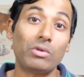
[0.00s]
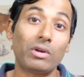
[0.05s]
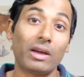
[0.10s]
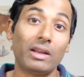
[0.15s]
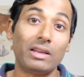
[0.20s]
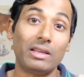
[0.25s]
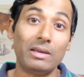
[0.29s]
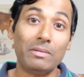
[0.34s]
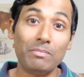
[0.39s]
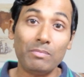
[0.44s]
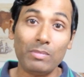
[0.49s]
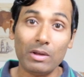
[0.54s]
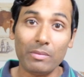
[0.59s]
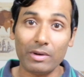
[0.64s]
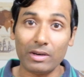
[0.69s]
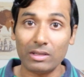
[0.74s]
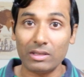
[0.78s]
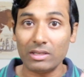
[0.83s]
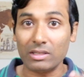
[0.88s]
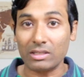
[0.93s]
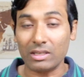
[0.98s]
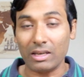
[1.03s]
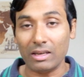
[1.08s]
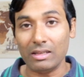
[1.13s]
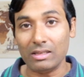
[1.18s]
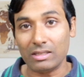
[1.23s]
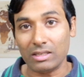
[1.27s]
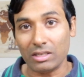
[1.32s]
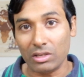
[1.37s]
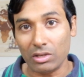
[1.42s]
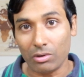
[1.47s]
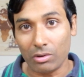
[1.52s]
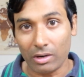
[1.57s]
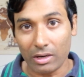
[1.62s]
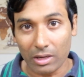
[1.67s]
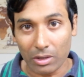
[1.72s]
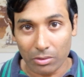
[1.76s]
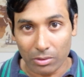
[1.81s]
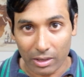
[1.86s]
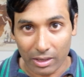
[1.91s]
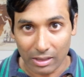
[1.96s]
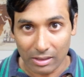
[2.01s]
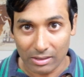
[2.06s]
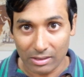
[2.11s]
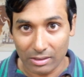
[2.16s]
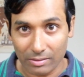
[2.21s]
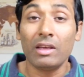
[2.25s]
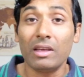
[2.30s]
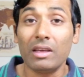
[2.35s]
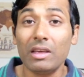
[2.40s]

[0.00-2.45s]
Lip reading: can implement these skills in your new deals.